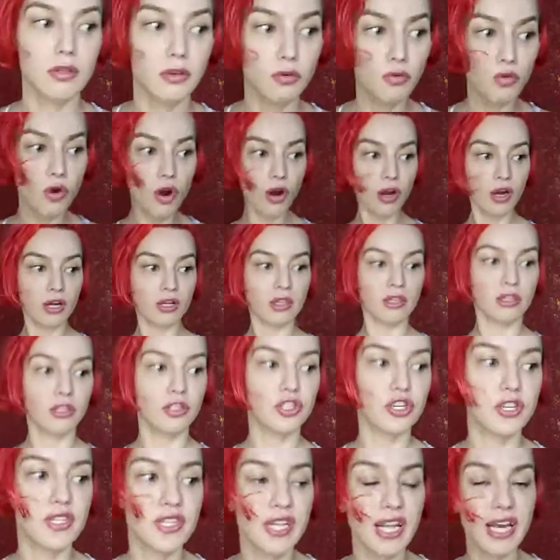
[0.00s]
walk
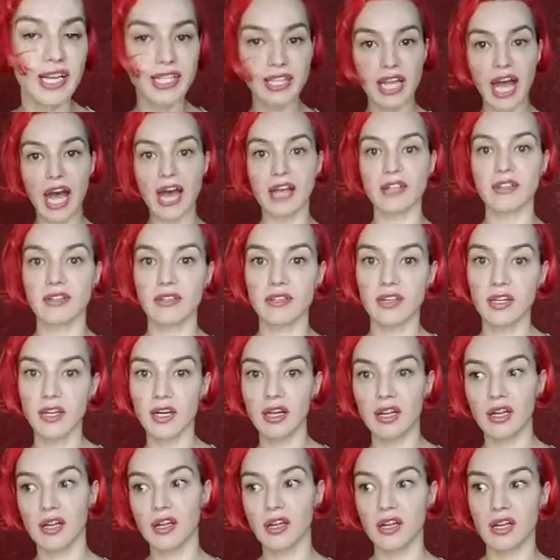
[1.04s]
just like that.
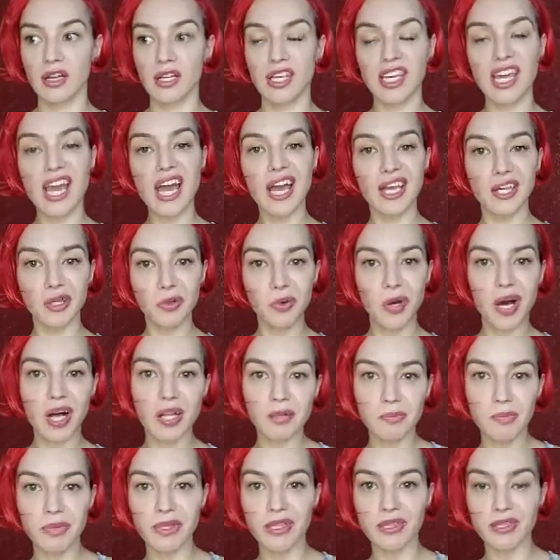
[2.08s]
Yeah, you
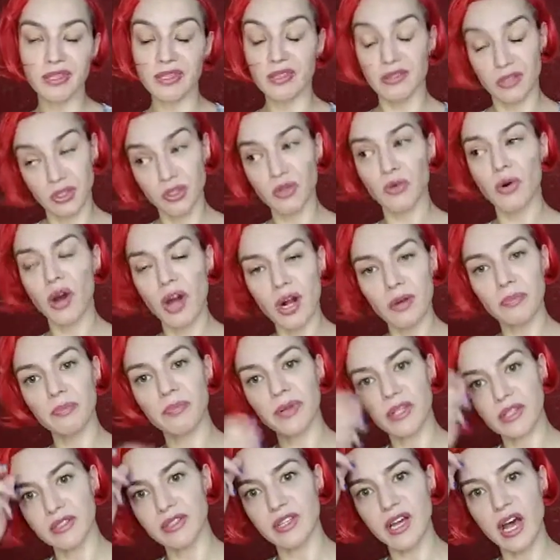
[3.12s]
are
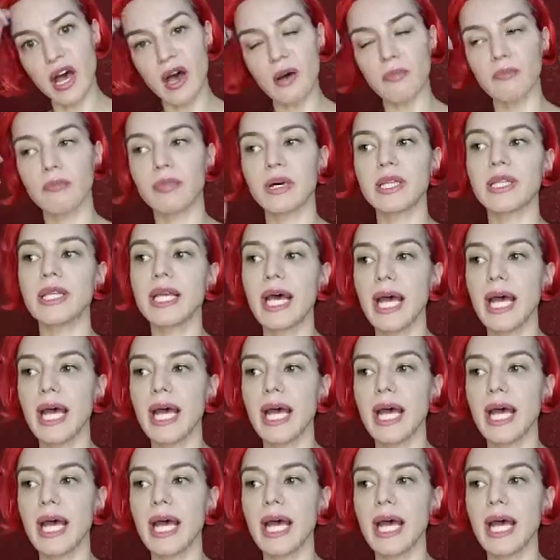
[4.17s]
built up, but